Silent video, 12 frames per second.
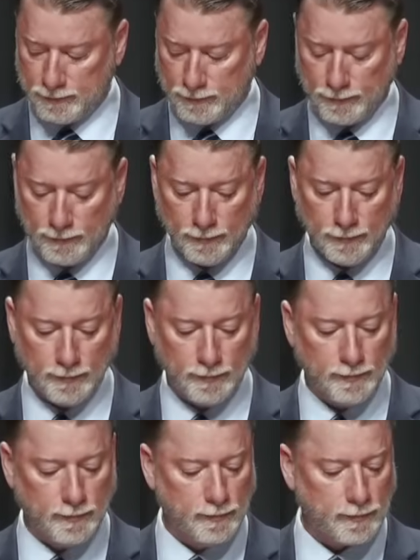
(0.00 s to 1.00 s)

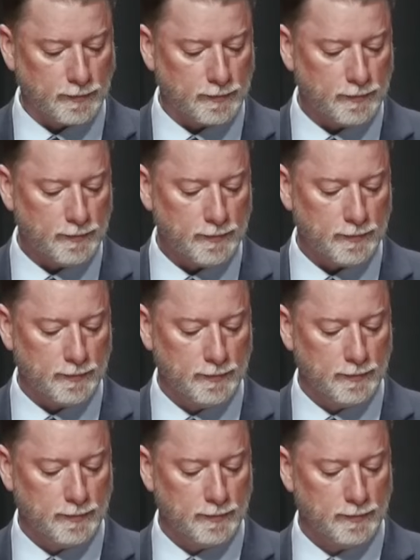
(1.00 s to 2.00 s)

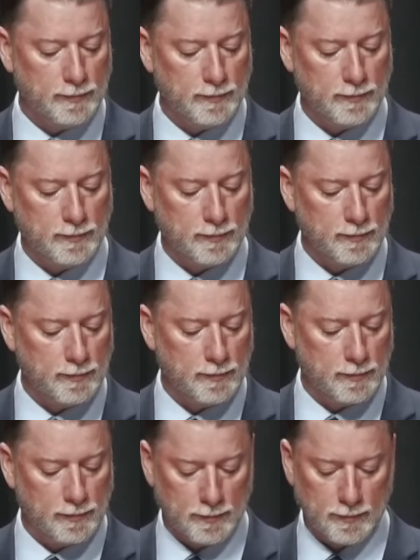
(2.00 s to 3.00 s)

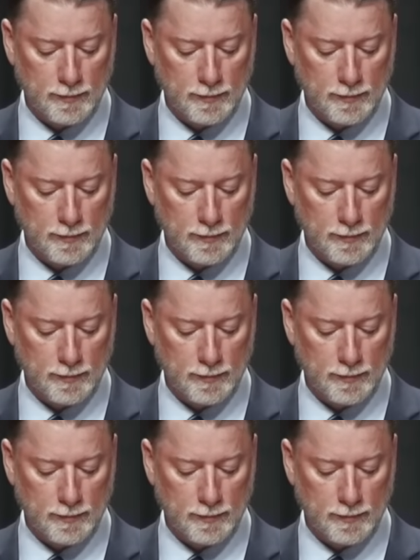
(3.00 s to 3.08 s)
Nothing is said.